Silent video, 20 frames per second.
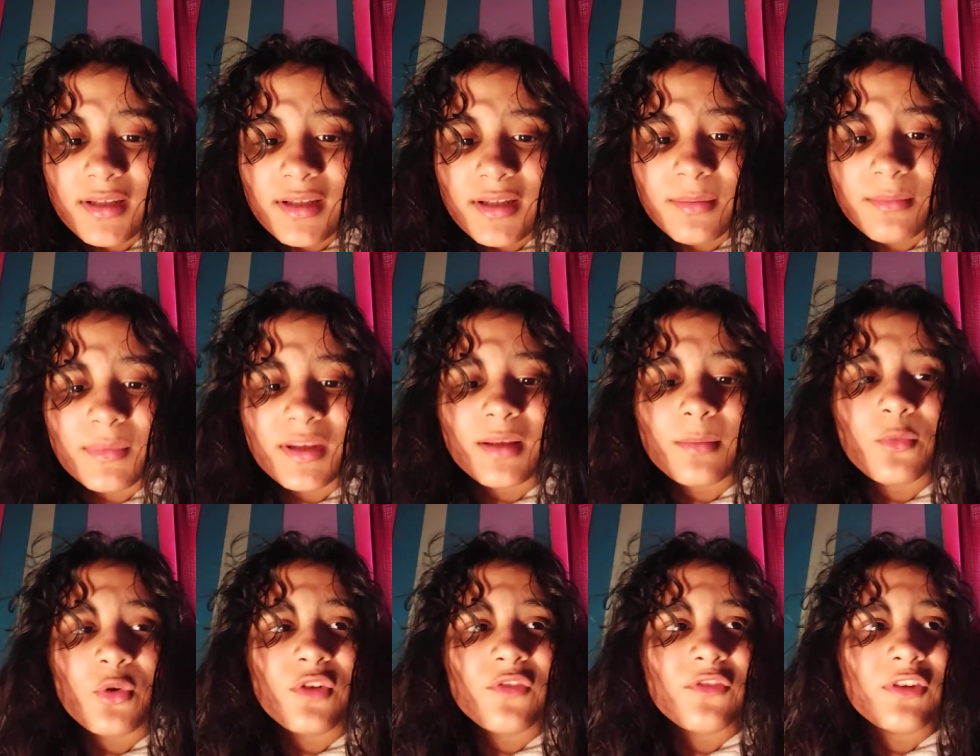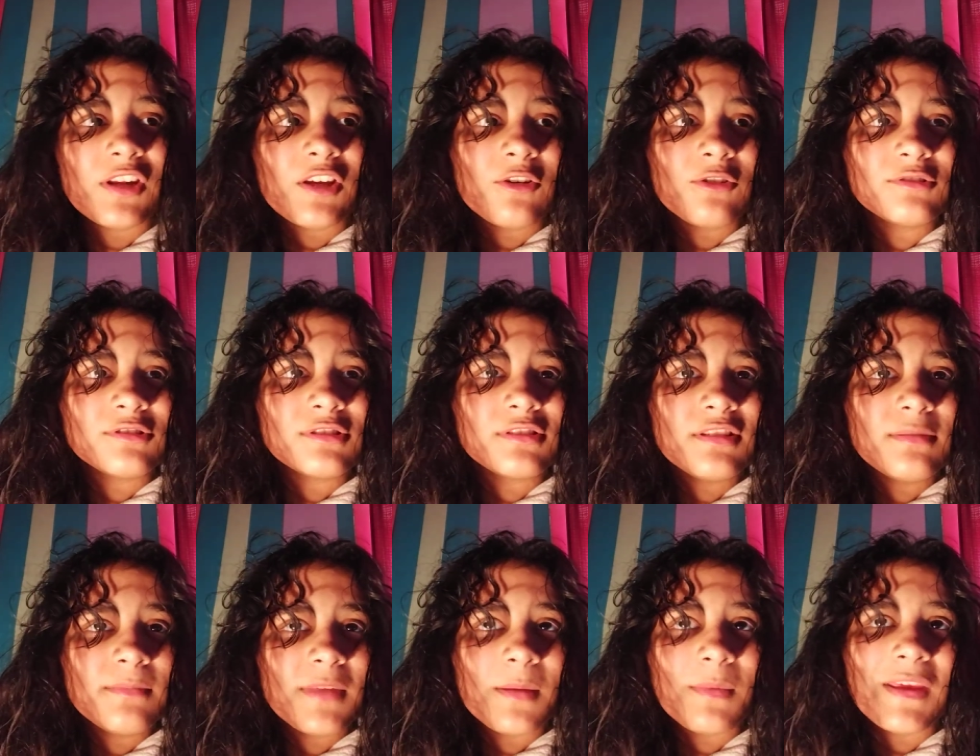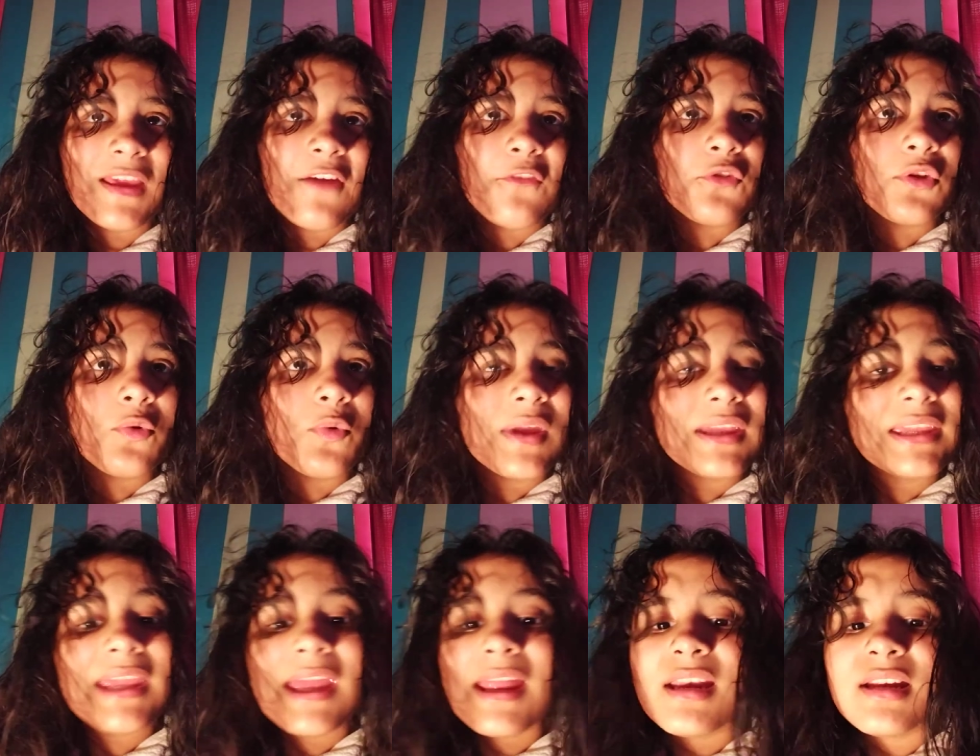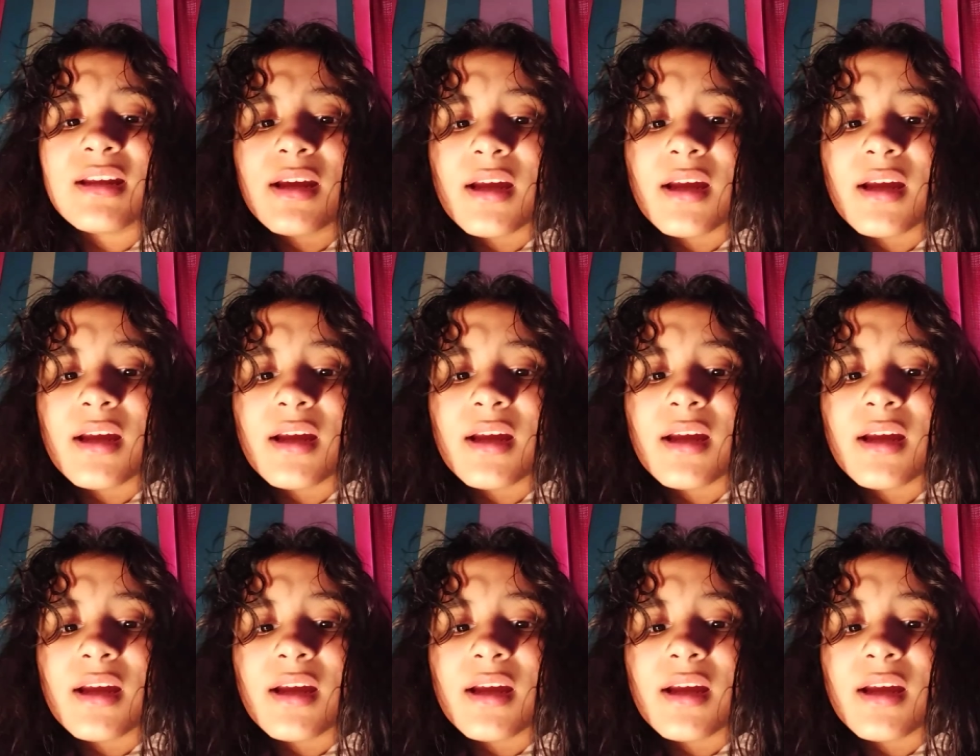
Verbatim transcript: and make more videos, maybe every weekend.